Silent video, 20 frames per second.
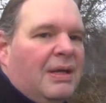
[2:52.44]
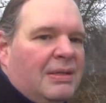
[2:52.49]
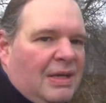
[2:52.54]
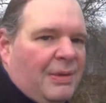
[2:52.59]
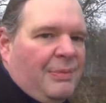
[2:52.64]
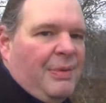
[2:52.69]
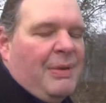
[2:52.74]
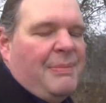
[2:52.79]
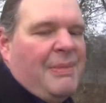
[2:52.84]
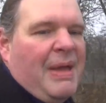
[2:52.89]

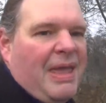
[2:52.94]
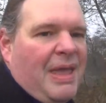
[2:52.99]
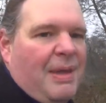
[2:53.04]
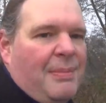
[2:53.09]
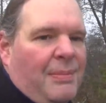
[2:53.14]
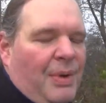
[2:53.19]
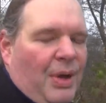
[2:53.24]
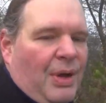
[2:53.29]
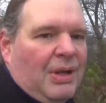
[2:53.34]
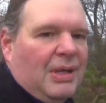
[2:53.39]
then we are making
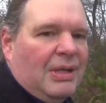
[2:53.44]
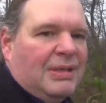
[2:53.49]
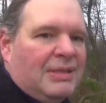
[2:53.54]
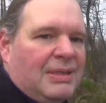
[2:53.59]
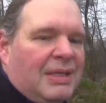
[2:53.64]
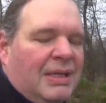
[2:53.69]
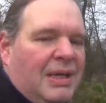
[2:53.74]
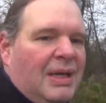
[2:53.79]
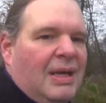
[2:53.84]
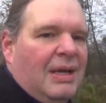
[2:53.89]

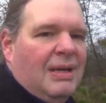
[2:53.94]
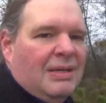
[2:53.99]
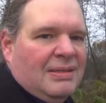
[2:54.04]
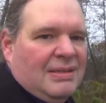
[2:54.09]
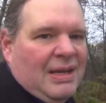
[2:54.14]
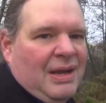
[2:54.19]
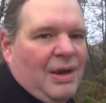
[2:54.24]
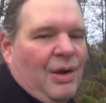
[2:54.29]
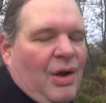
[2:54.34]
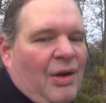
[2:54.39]
models
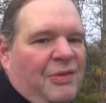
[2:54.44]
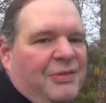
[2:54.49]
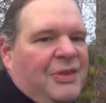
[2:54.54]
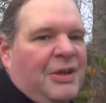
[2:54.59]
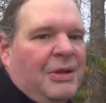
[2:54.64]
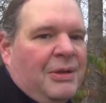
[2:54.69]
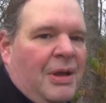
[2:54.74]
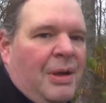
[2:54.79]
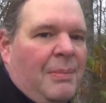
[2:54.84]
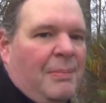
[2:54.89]
that are
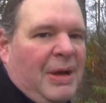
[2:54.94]
often